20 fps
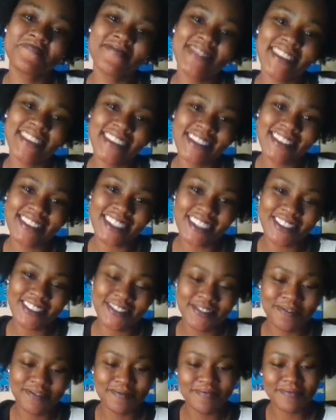So,
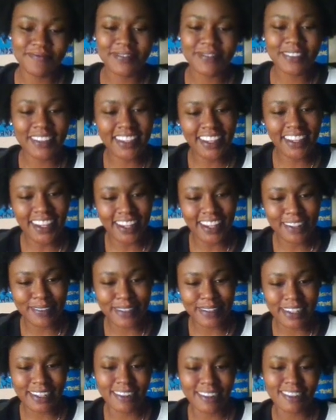
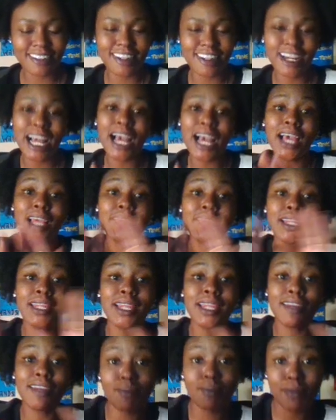anyway,
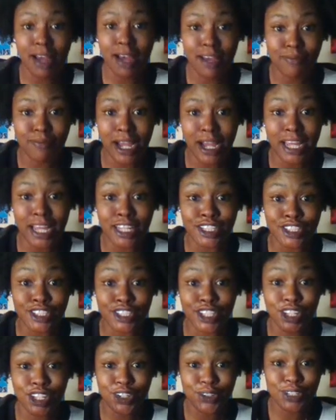never mind my
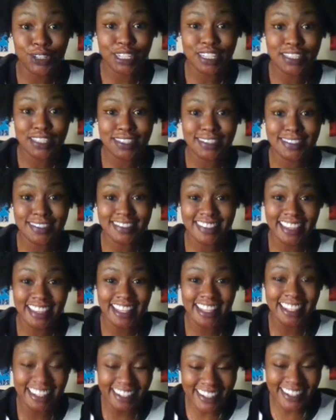insecurity.
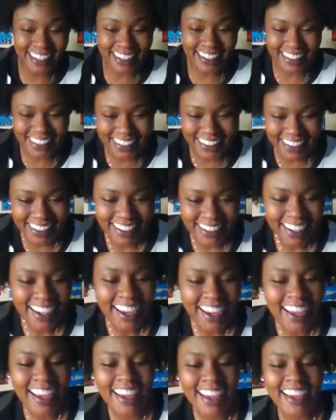I
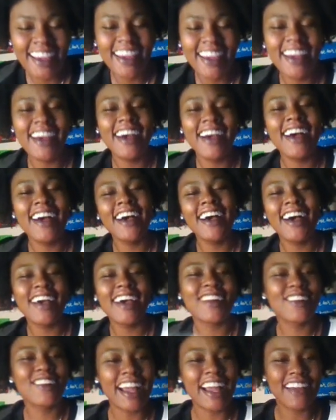
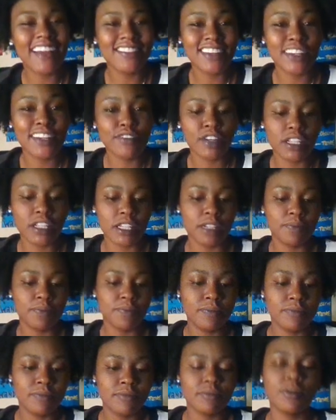don't have none really.
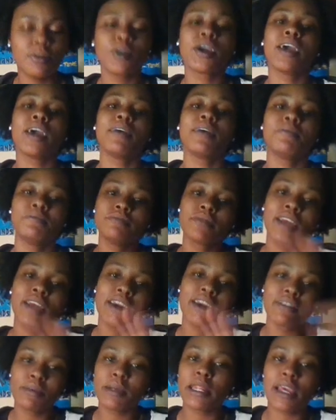Okay,
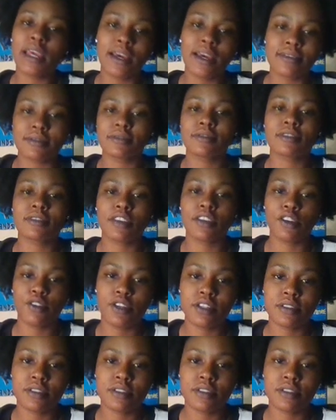everybody has insecurity.